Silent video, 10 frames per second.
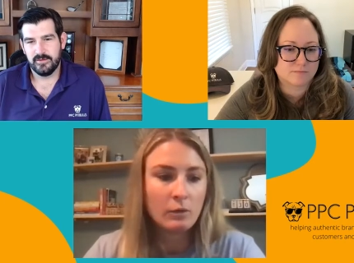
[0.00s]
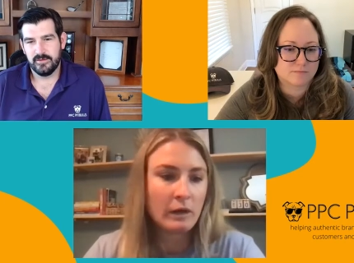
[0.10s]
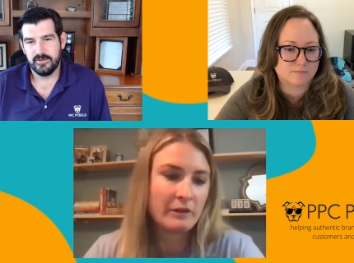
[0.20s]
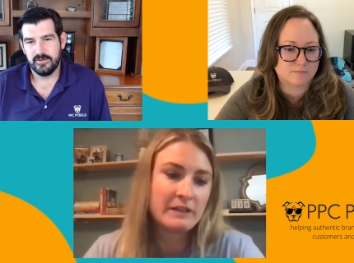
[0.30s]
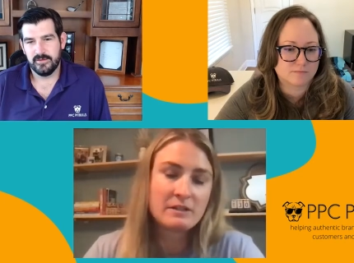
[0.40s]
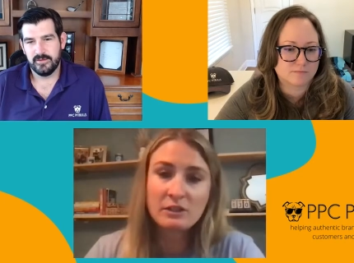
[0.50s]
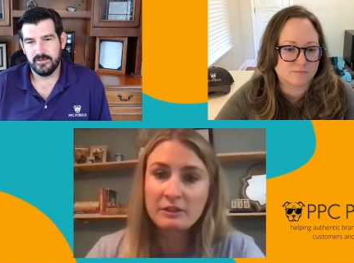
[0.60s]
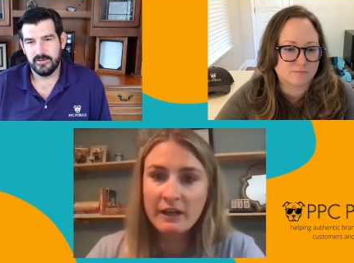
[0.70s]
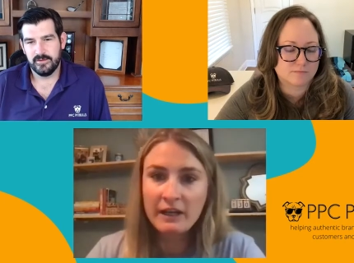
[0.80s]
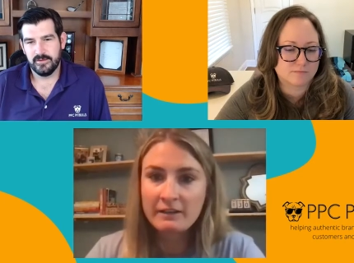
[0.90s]
Speaker 1: whether it's
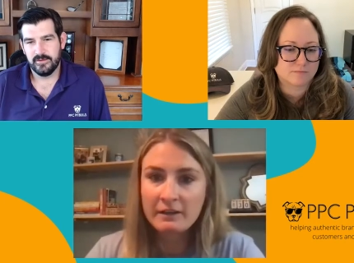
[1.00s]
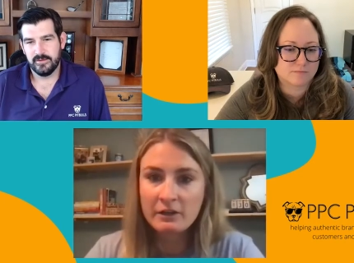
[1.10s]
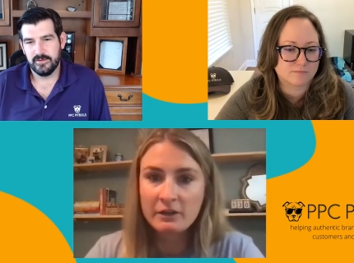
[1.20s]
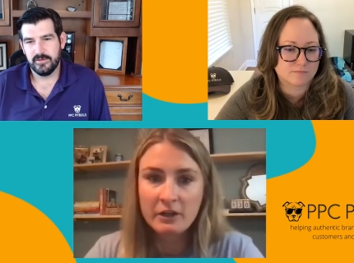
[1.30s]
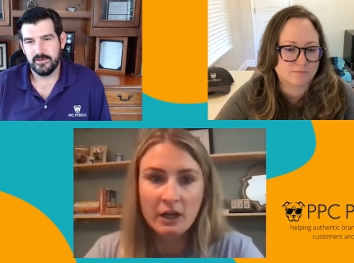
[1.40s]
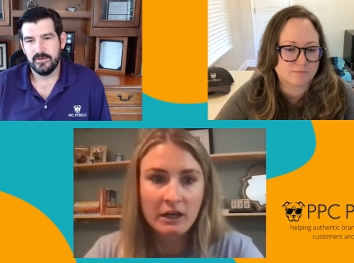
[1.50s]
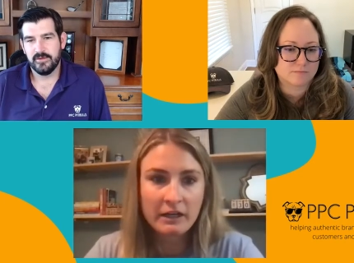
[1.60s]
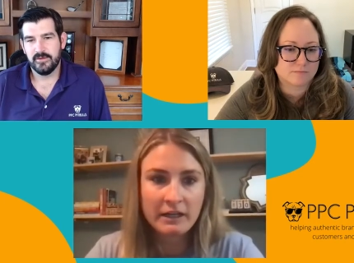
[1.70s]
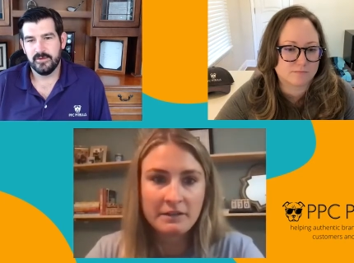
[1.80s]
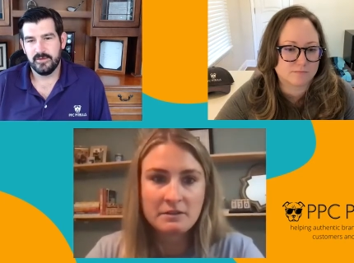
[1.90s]
surveying their, their
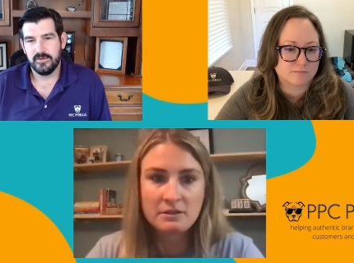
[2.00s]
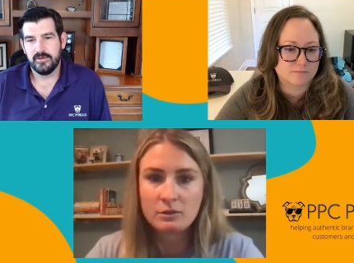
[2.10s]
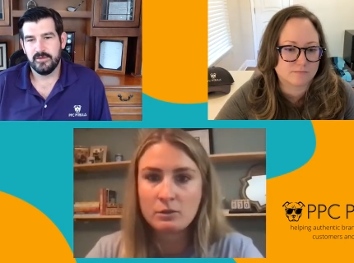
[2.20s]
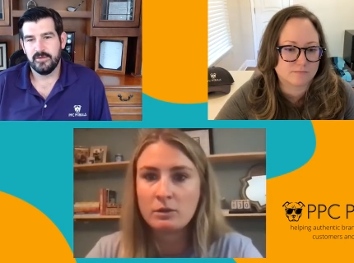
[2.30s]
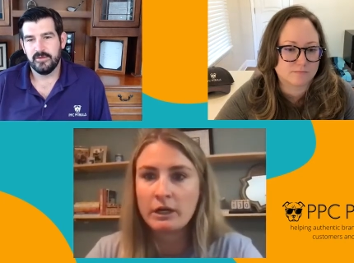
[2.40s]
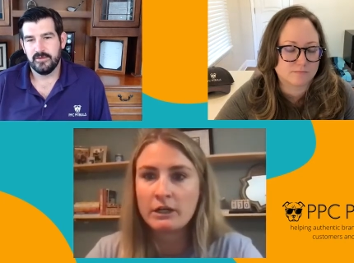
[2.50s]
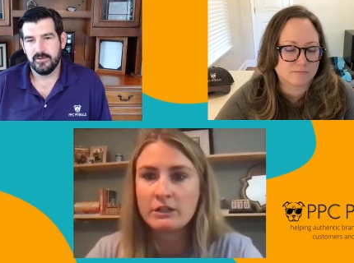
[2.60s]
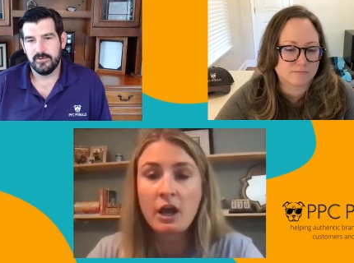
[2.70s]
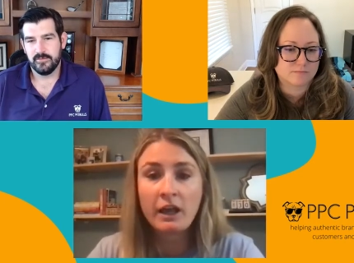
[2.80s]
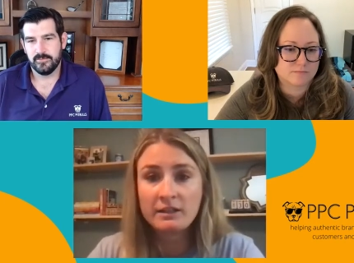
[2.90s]
audience or
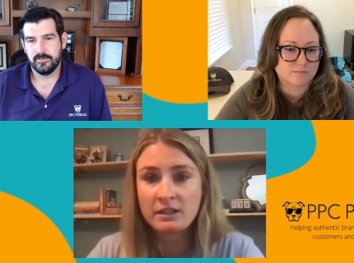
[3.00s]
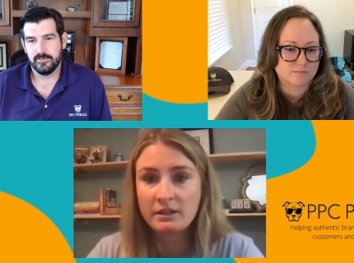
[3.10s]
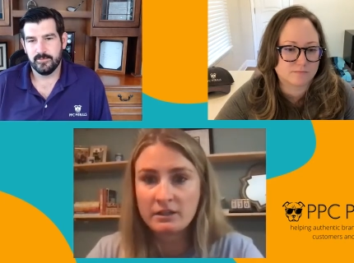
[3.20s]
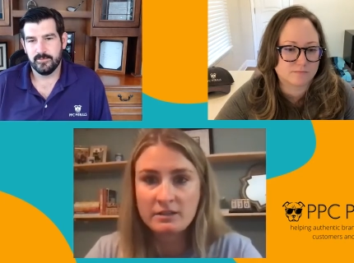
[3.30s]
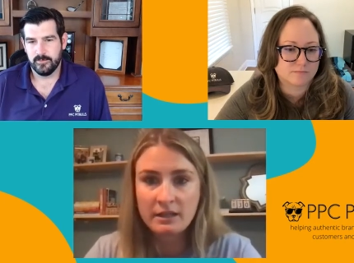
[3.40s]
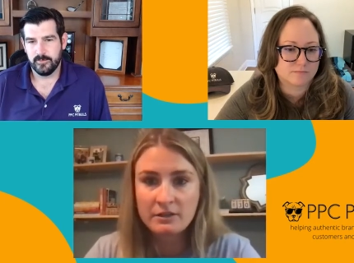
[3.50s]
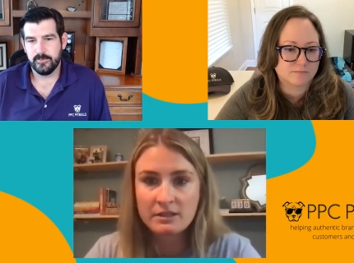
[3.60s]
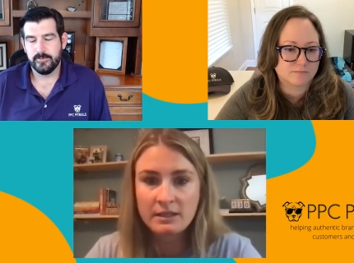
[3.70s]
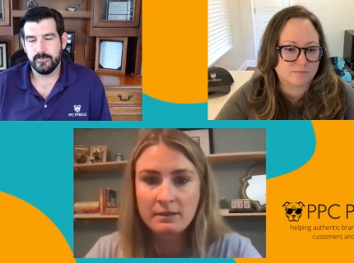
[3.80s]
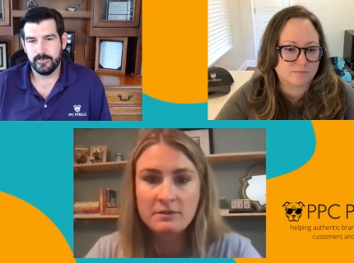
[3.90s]
talking to their
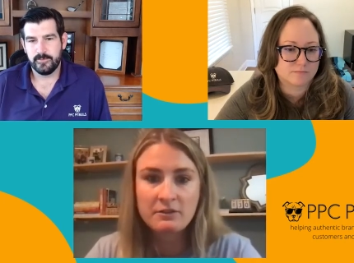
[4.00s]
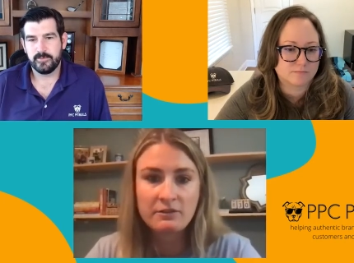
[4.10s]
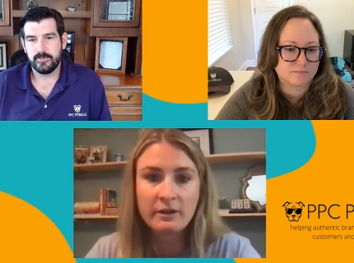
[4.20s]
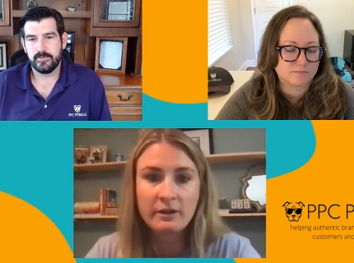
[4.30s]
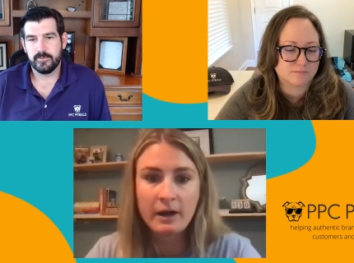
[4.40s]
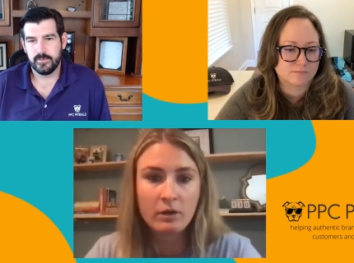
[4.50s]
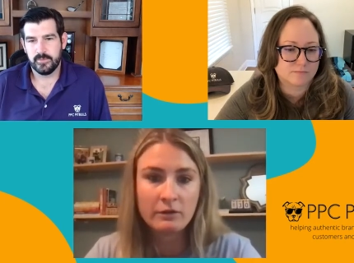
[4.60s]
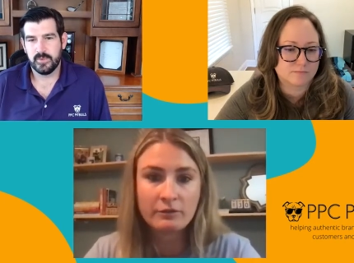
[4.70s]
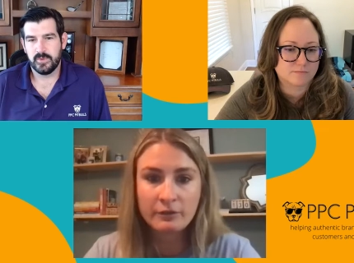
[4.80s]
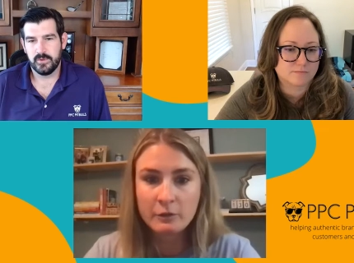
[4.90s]
sales team to figure out
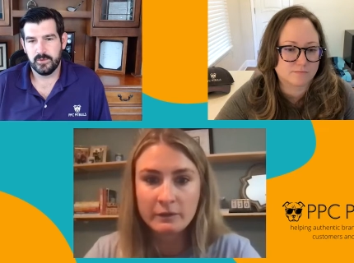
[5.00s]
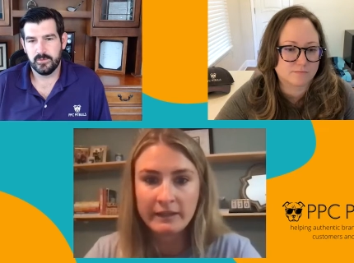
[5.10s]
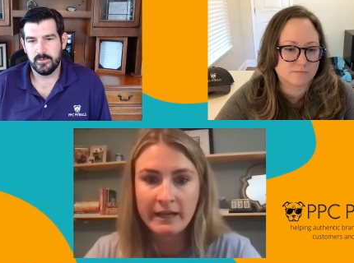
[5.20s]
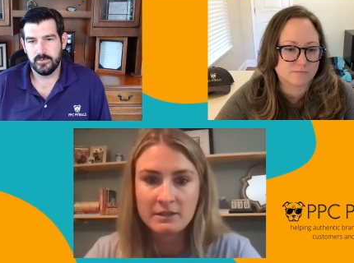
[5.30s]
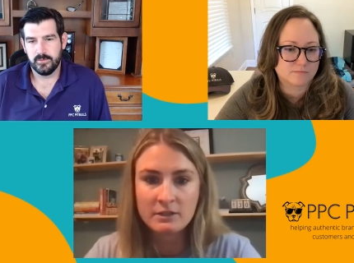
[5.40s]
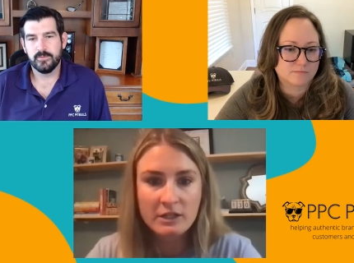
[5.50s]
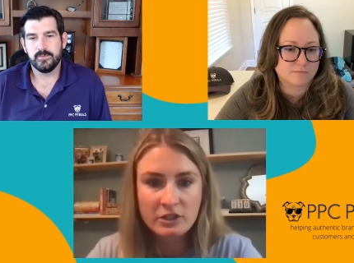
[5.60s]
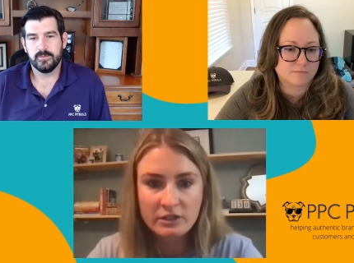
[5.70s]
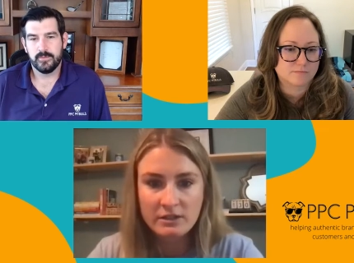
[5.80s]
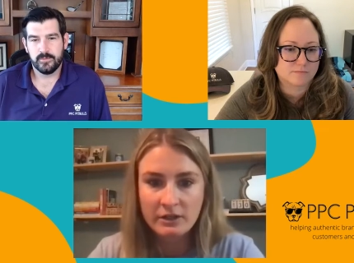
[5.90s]
what frequently asked
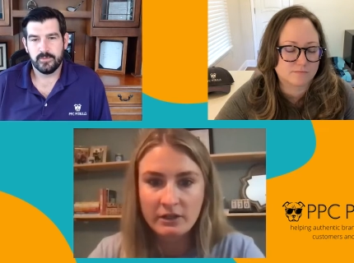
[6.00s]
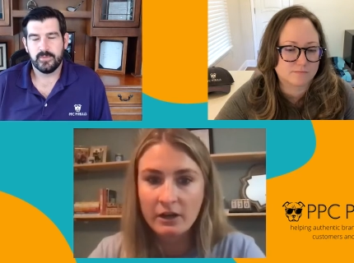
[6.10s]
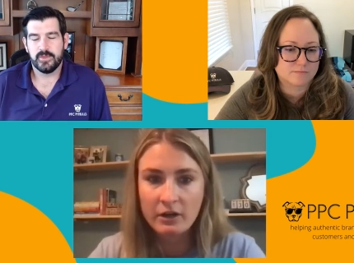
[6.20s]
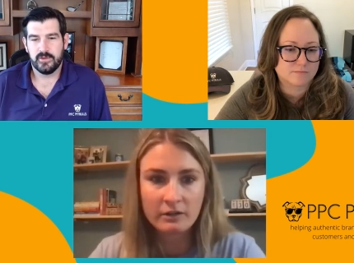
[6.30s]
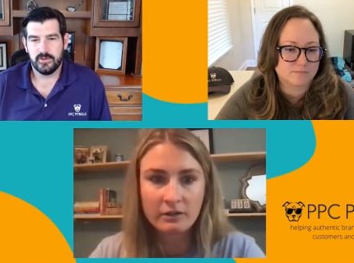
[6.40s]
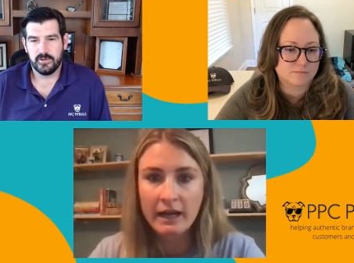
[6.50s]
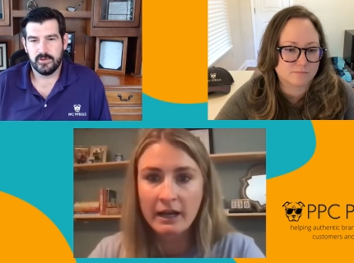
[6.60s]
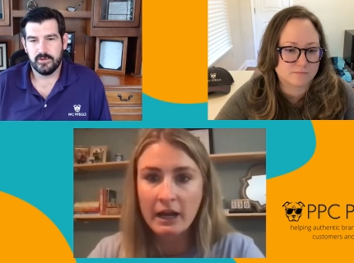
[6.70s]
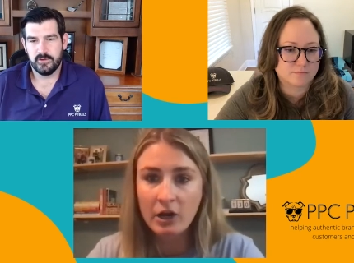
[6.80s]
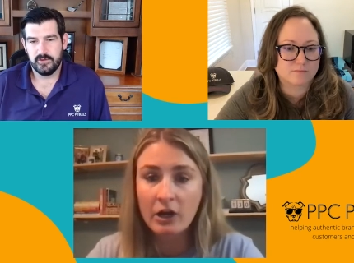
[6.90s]
questions are, are,
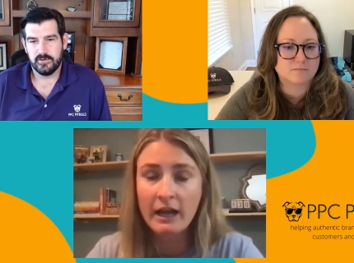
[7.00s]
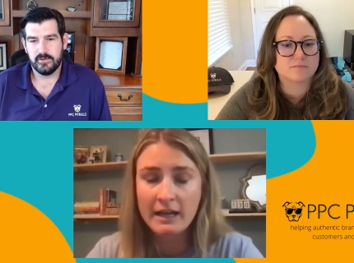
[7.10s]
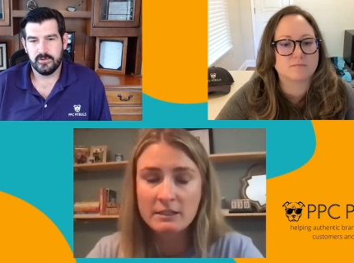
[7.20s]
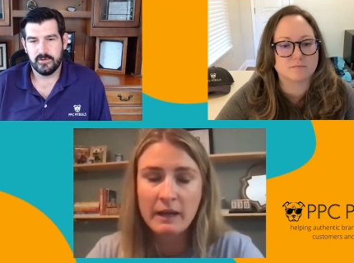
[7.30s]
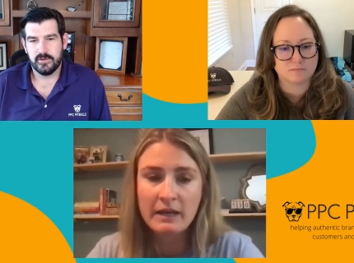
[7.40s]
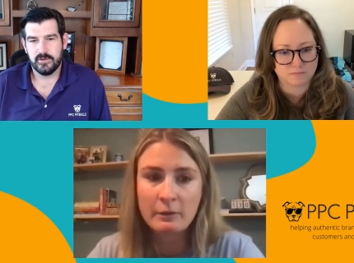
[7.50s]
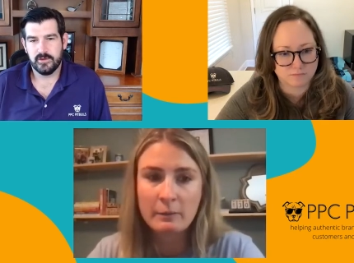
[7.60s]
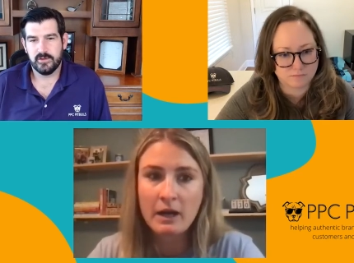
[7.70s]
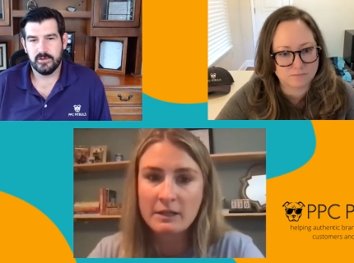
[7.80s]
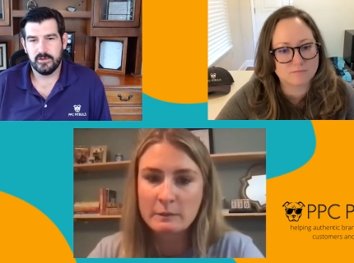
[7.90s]
are asked by their
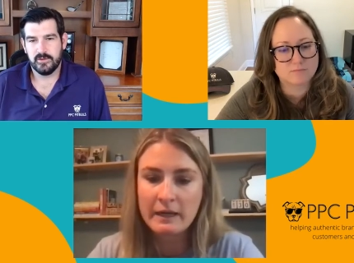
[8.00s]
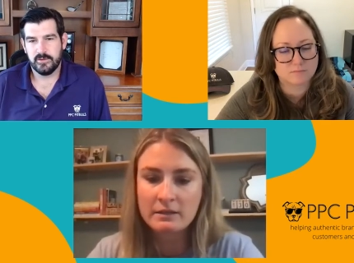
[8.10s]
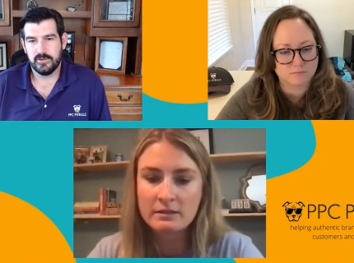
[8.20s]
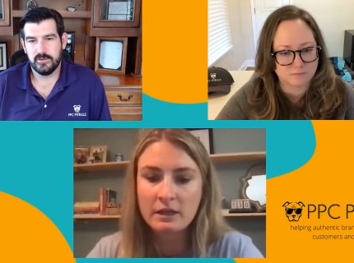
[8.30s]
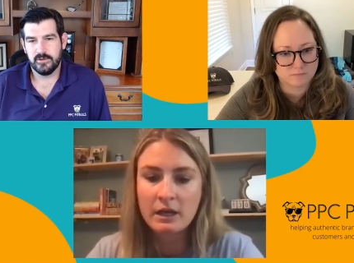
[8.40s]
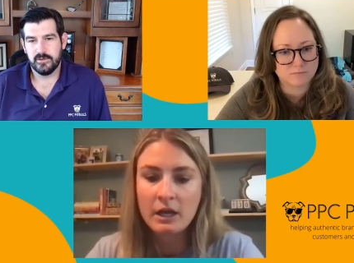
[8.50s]
prospects,